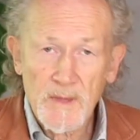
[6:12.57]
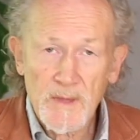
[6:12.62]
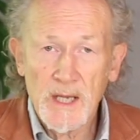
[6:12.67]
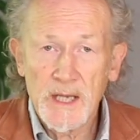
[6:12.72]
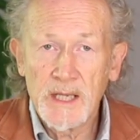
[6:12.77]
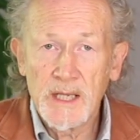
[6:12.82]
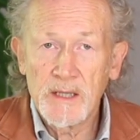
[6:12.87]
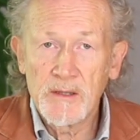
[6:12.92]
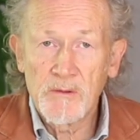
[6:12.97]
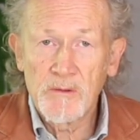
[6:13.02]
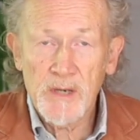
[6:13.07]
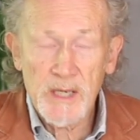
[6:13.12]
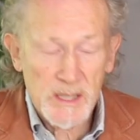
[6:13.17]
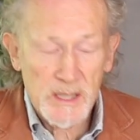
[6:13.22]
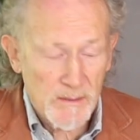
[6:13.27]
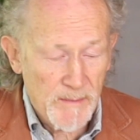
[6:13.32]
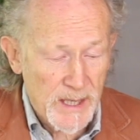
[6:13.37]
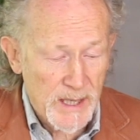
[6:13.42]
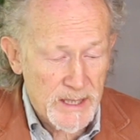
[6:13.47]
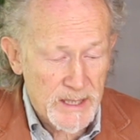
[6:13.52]
In
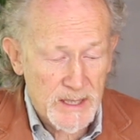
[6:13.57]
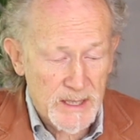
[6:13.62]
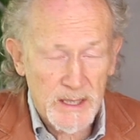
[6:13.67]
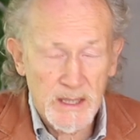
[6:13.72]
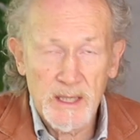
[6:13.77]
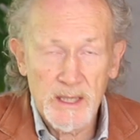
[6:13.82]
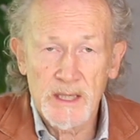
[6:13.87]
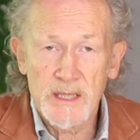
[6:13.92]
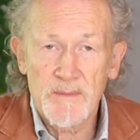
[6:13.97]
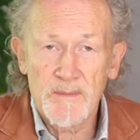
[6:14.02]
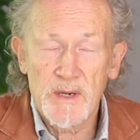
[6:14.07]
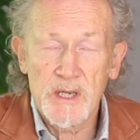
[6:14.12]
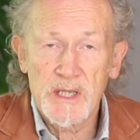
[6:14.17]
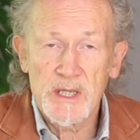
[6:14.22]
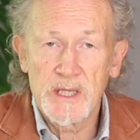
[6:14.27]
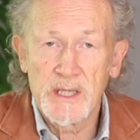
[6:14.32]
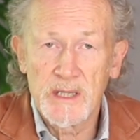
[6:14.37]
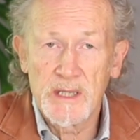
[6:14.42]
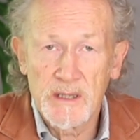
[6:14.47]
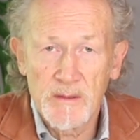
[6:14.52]
Oriental medicine,
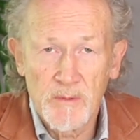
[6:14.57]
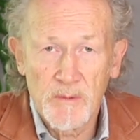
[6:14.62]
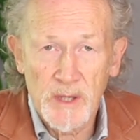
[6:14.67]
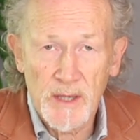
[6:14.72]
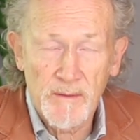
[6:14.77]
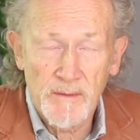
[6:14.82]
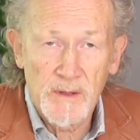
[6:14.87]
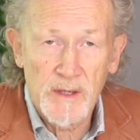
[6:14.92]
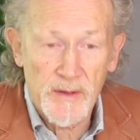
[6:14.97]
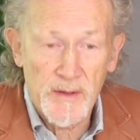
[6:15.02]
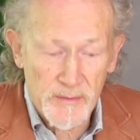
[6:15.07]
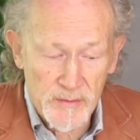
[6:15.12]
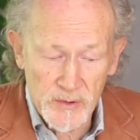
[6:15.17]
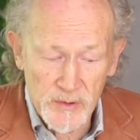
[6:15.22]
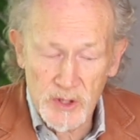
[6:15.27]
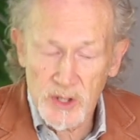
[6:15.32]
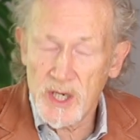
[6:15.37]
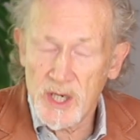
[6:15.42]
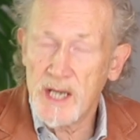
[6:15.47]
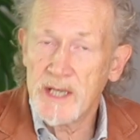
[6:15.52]
especially what I've learned through
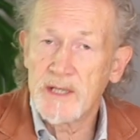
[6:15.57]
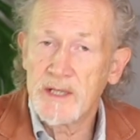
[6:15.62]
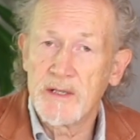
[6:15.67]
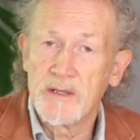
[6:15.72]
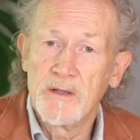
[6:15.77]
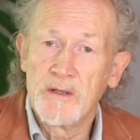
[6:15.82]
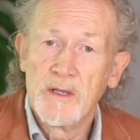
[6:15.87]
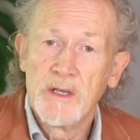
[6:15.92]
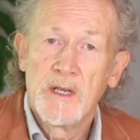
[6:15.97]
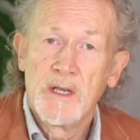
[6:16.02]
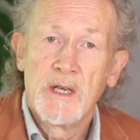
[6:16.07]
shiatsu,